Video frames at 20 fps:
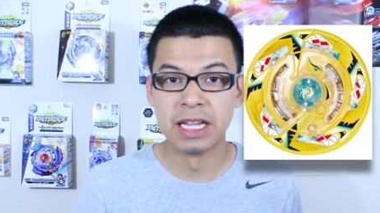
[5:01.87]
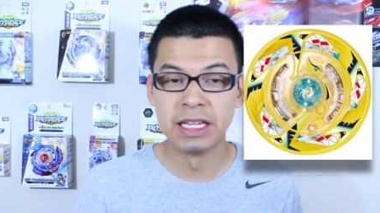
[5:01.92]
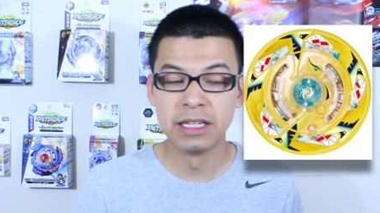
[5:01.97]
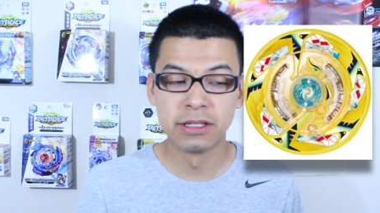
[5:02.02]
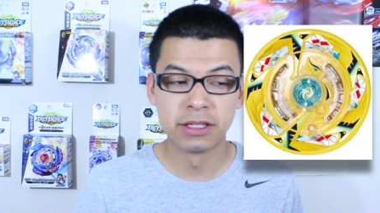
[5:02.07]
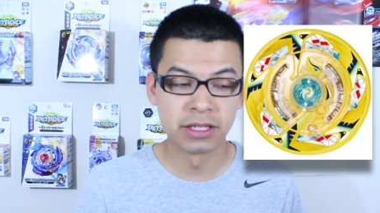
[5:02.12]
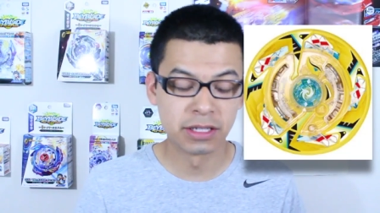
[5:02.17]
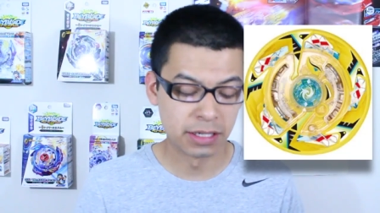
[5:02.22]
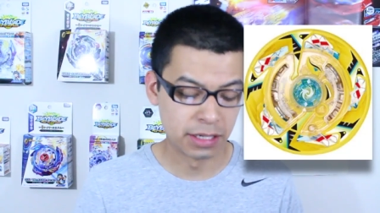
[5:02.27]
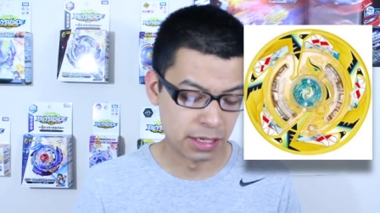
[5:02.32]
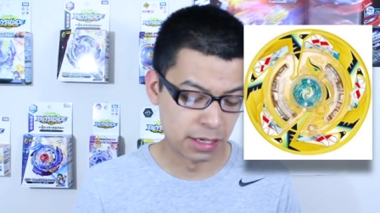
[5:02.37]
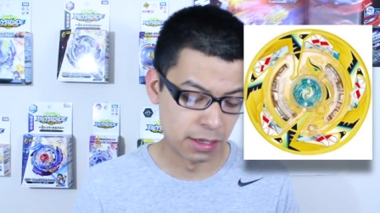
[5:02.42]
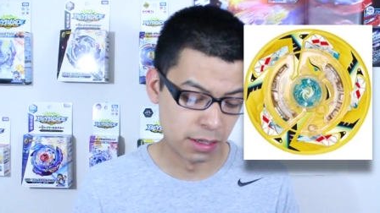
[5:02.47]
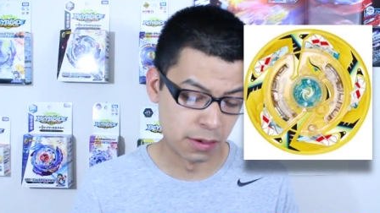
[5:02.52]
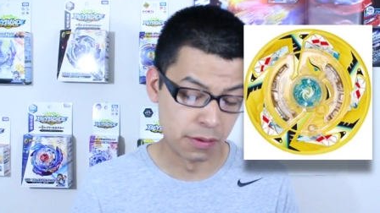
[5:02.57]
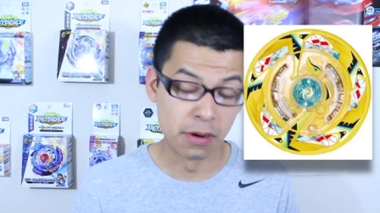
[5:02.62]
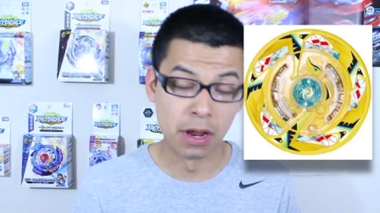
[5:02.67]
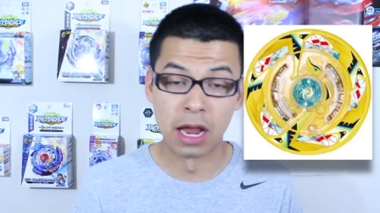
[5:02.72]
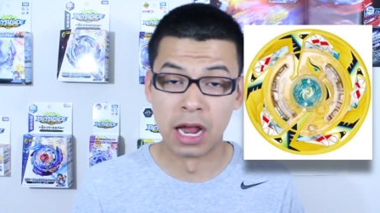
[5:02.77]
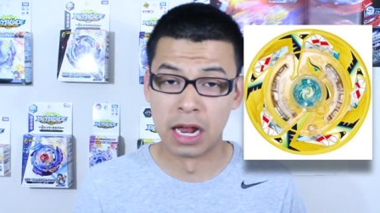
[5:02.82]

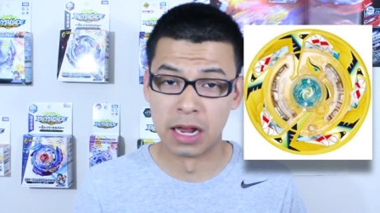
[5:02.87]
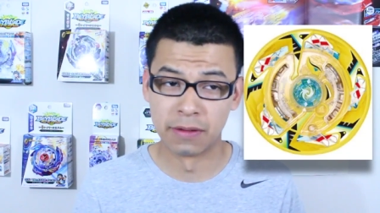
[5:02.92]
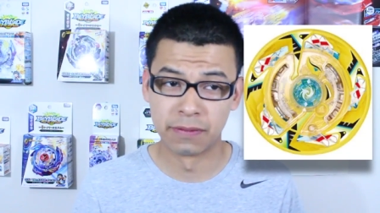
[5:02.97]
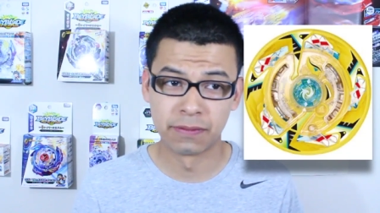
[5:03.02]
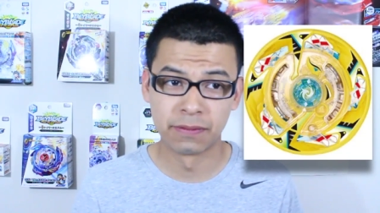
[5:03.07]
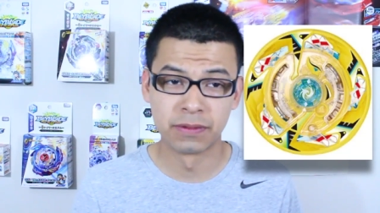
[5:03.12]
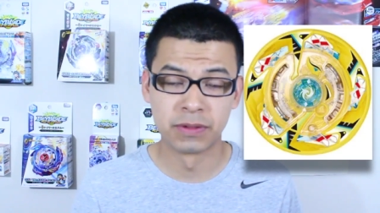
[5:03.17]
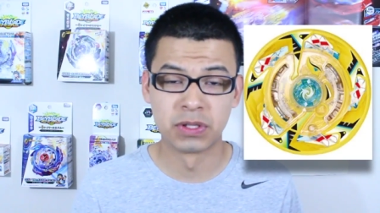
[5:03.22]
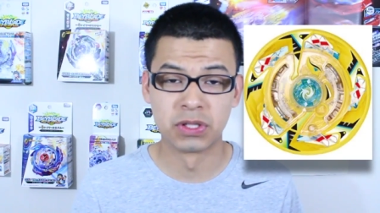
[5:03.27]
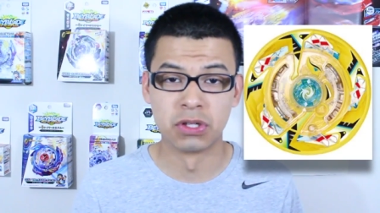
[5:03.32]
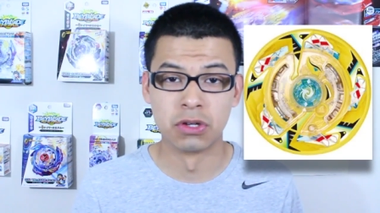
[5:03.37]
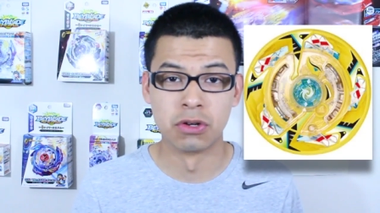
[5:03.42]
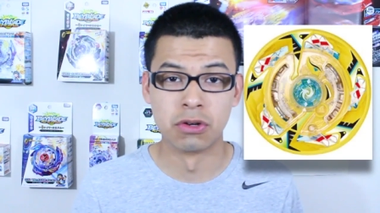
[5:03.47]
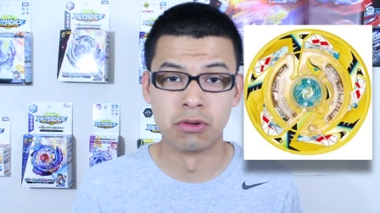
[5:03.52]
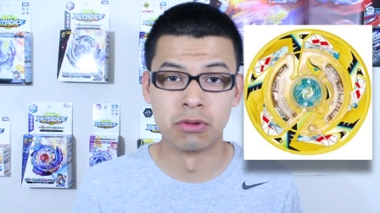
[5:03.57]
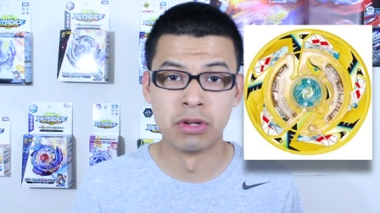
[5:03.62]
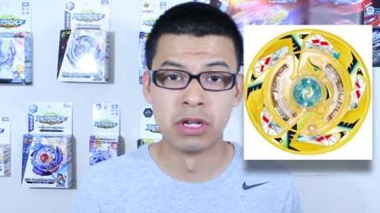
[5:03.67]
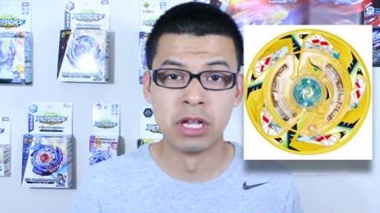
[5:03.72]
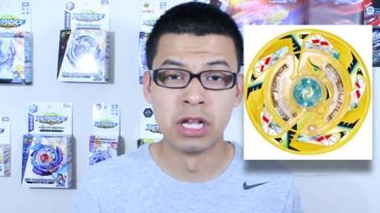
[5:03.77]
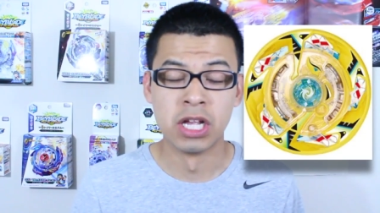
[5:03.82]
8F,
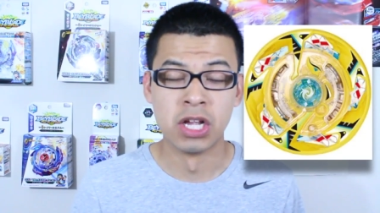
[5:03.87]
so